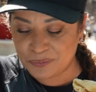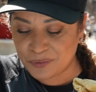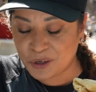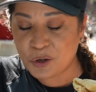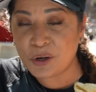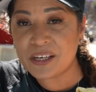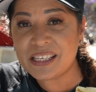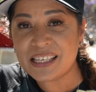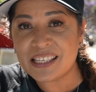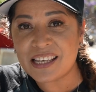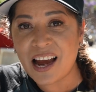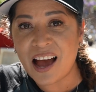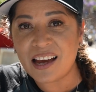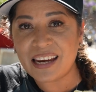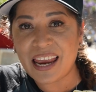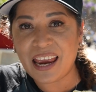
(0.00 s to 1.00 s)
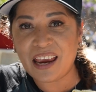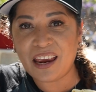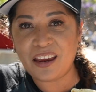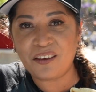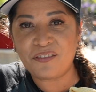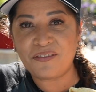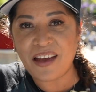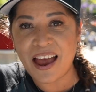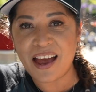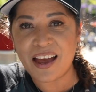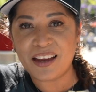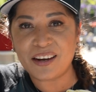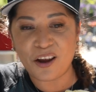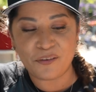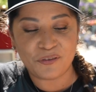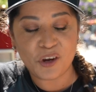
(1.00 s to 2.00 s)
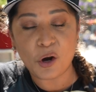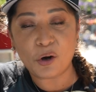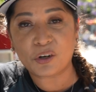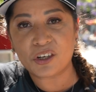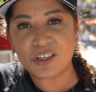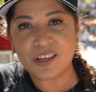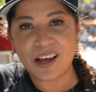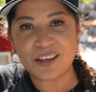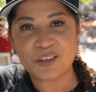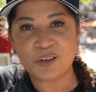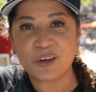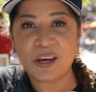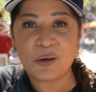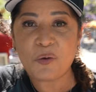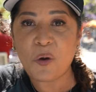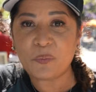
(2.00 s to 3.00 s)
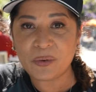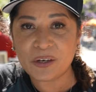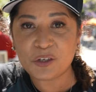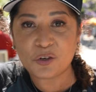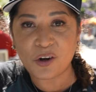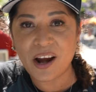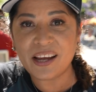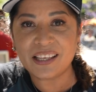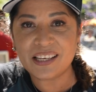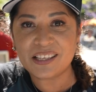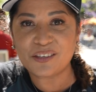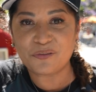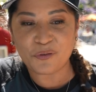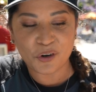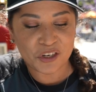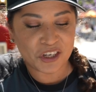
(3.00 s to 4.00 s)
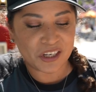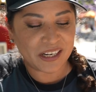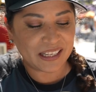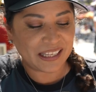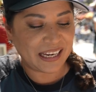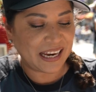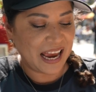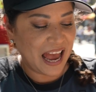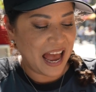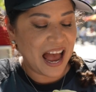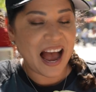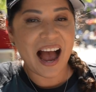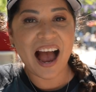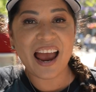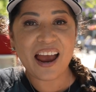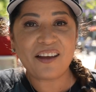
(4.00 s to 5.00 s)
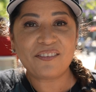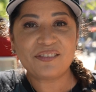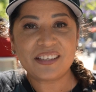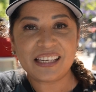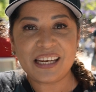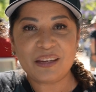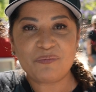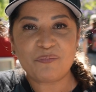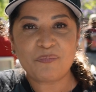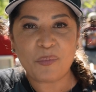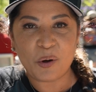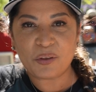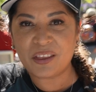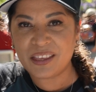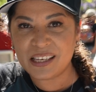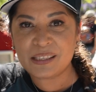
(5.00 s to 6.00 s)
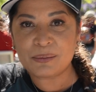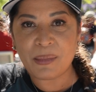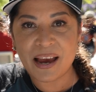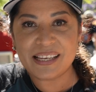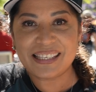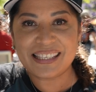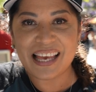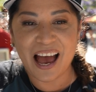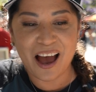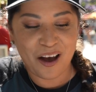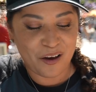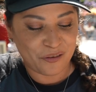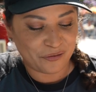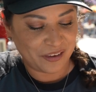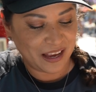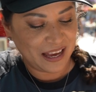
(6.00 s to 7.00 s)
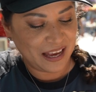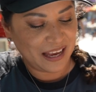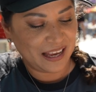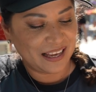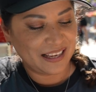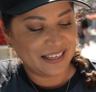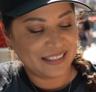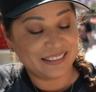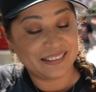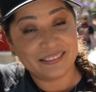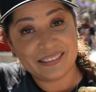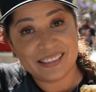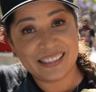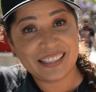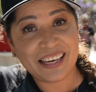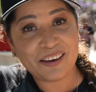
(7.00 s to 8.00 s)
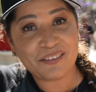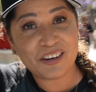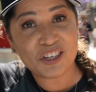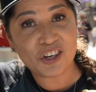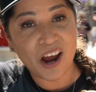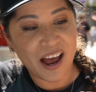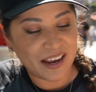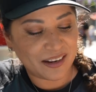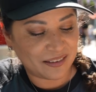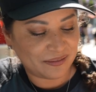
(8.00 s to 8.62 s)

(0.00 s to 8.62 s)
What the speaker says: Chris is not a fan of yogurt sauce, so he won't be trying these, unfortunately. I have to eat both of these myself. Let's give it a shot.